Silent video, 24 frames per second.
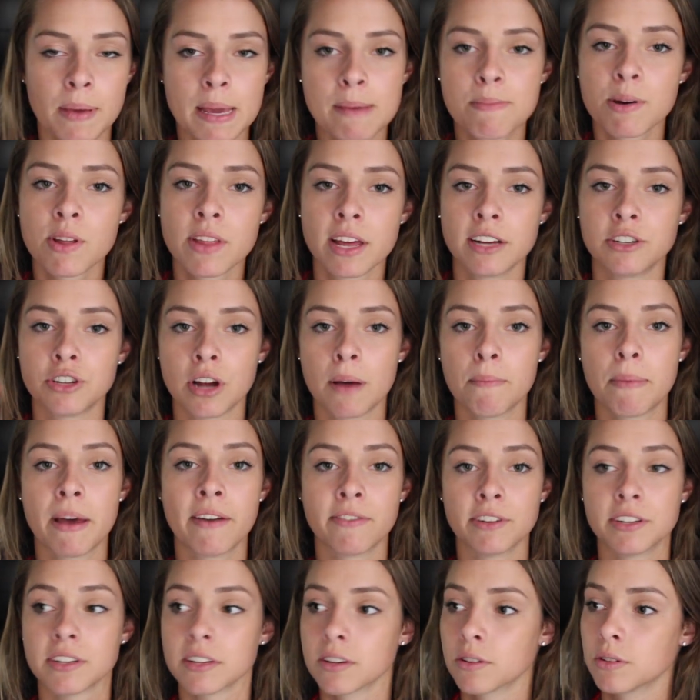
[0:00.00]
People that jump
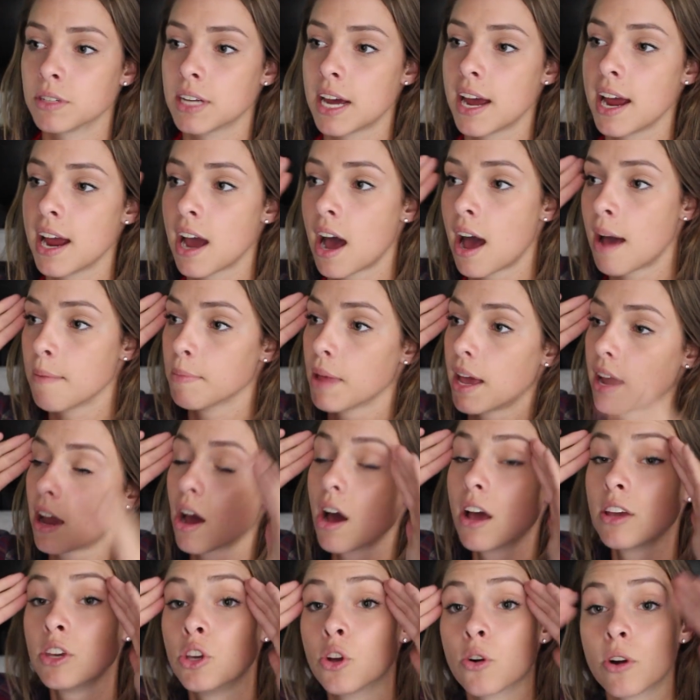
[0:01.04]
every single day, I'm like,
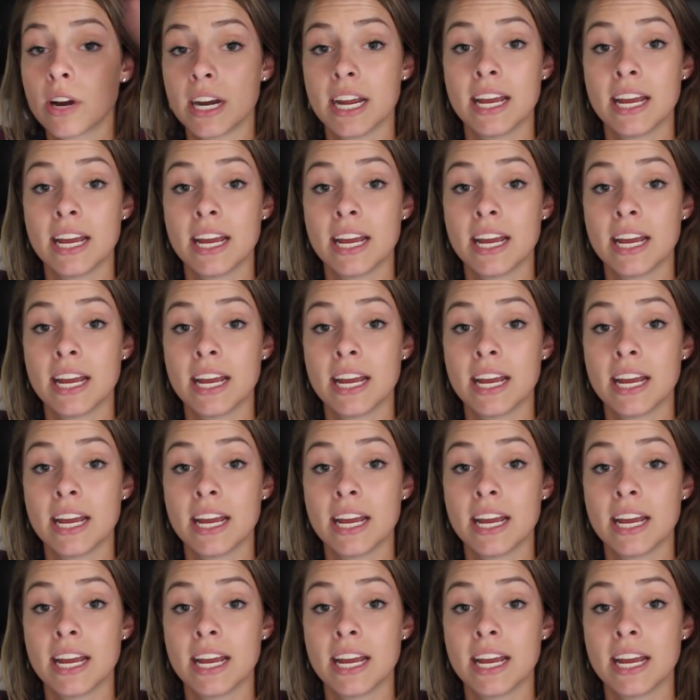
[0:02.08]
you're